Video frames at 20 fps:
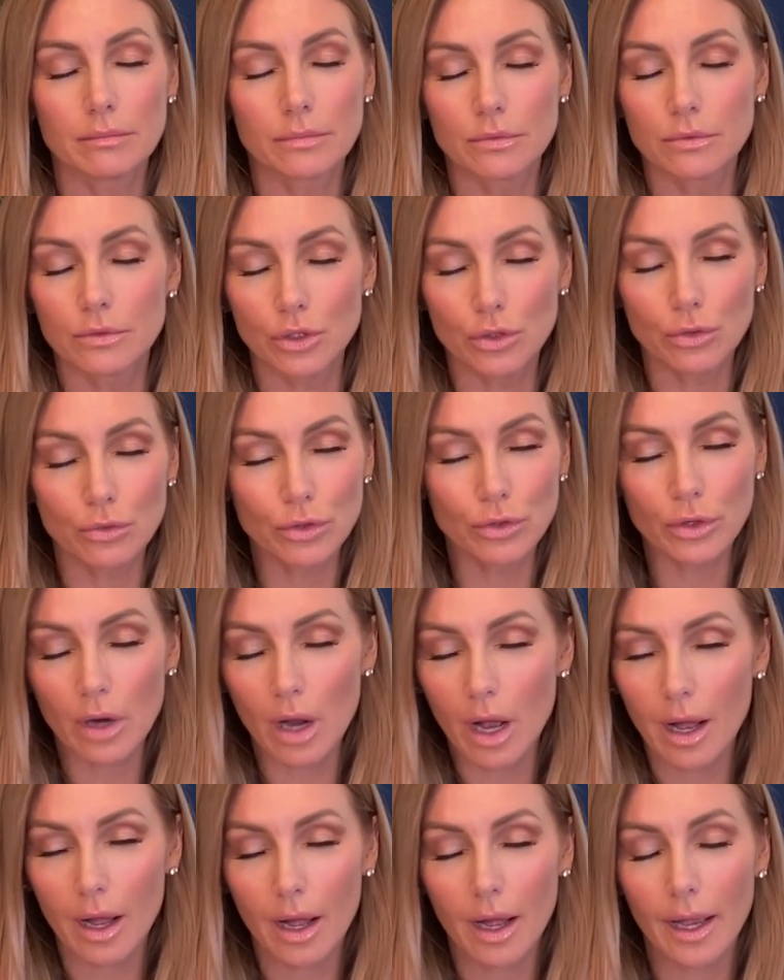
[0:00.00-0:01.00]
junior
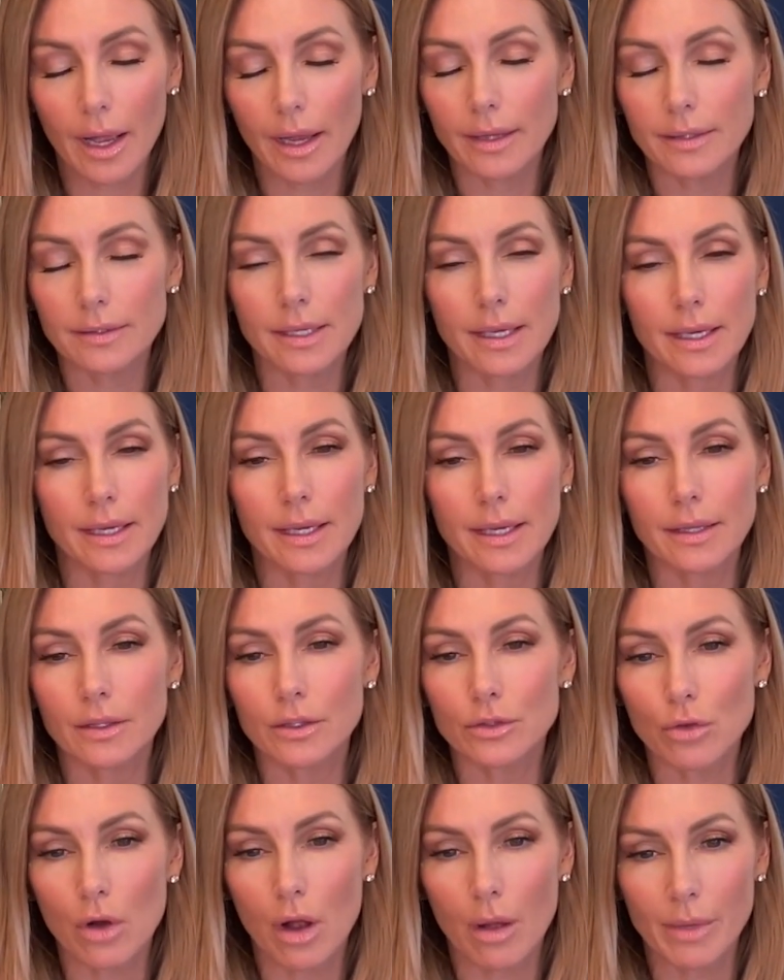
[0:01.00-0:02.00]
high taking the
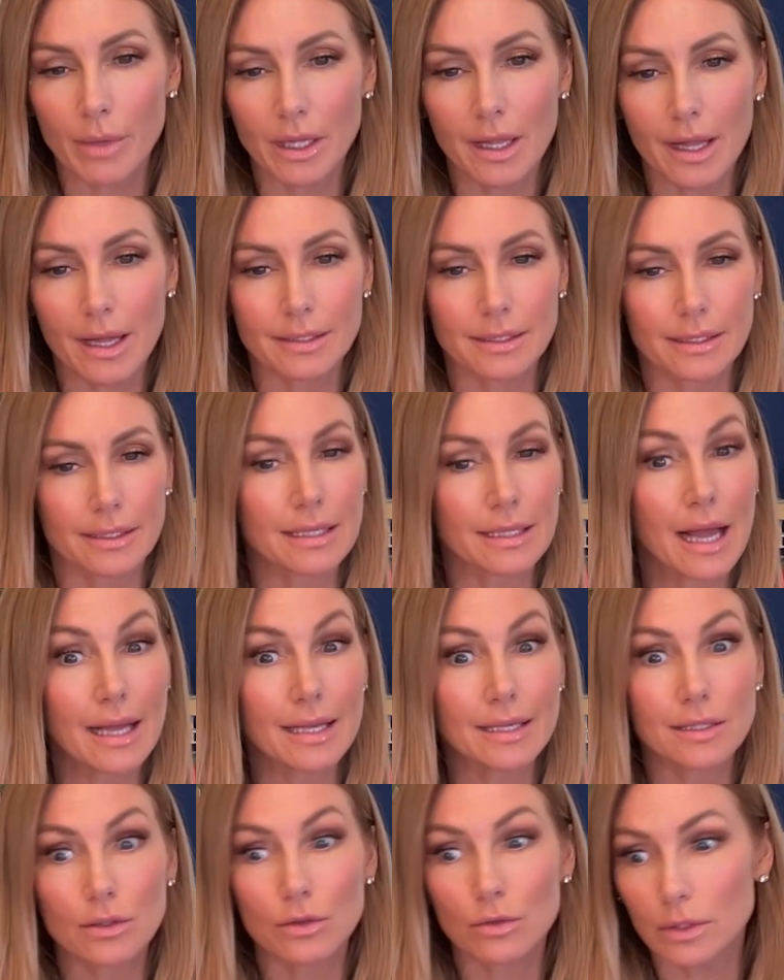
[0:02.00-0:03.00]
drama classes, high
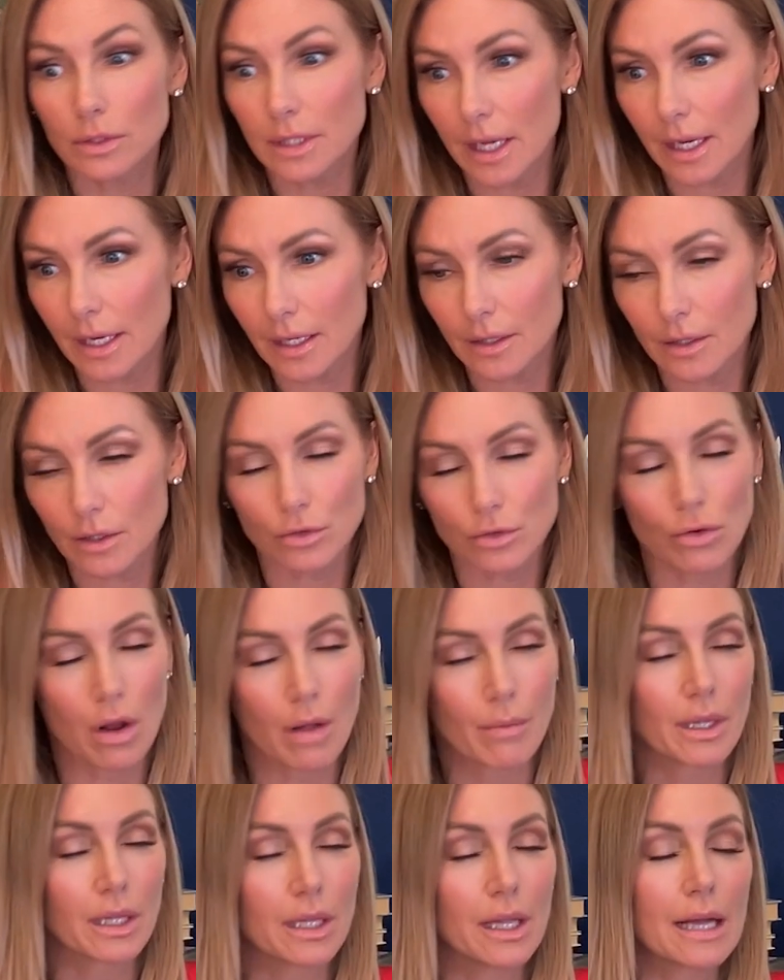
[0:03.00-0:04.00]
school taking the
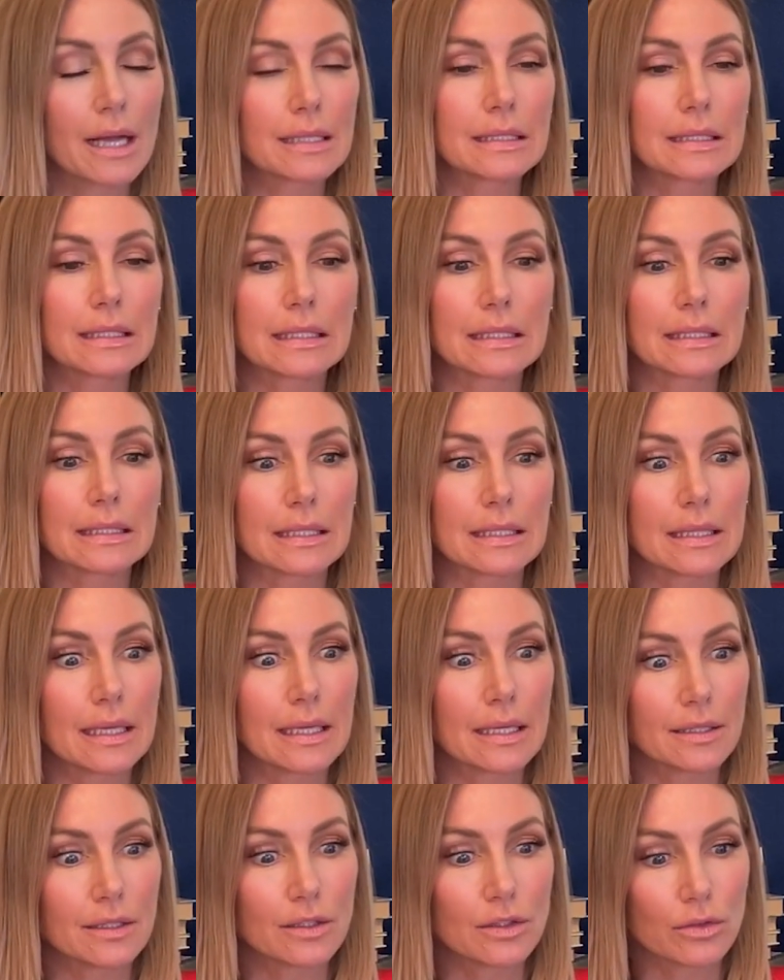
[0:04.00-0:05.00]
drama classes, and
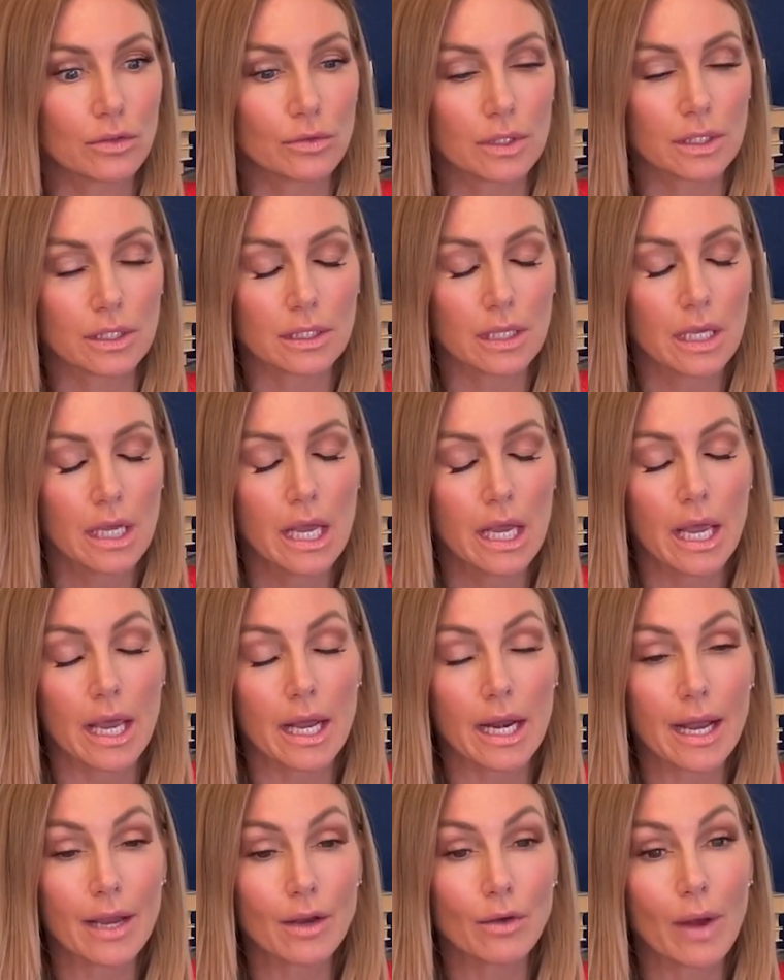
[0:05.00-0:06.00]
then
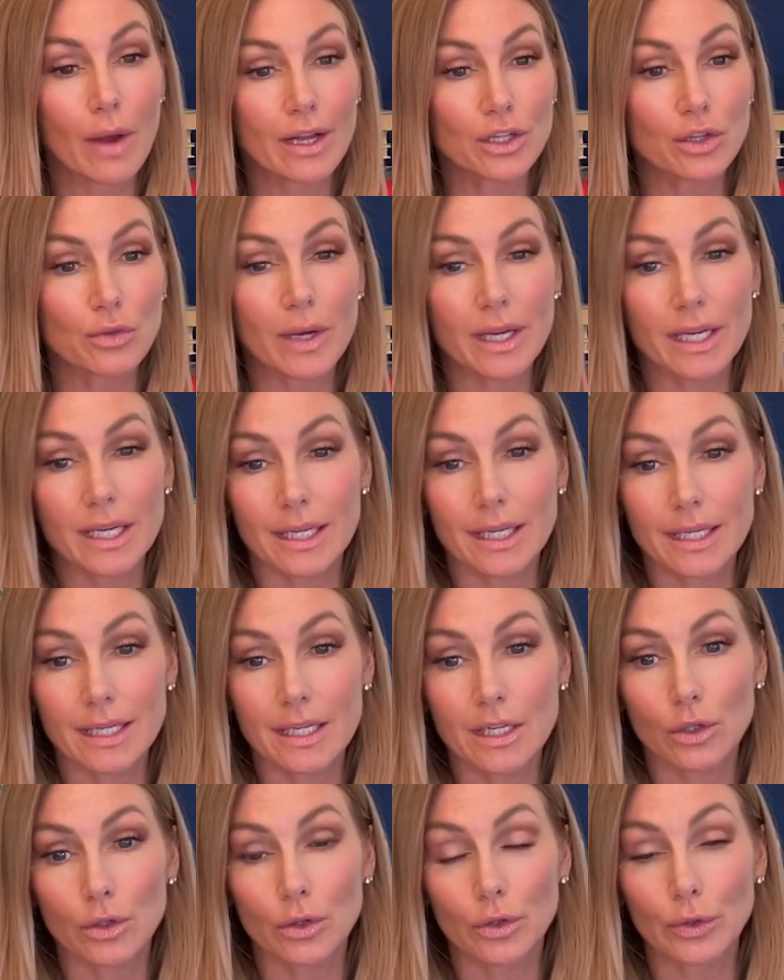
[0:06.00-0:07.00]
and I graduated a
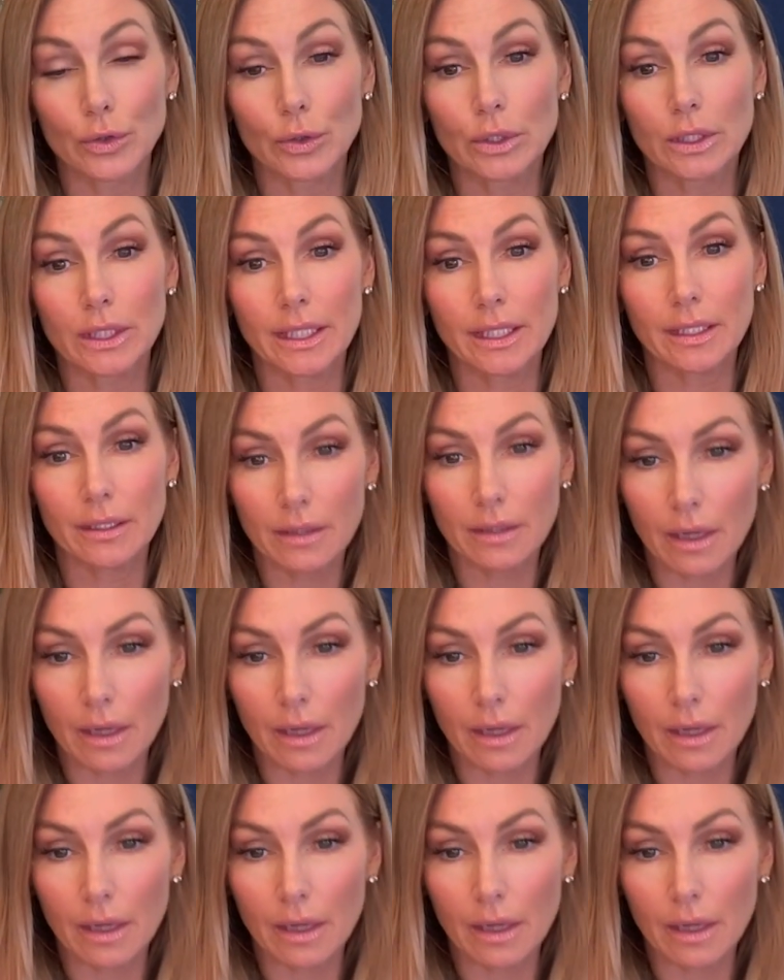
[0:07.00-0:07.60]
year early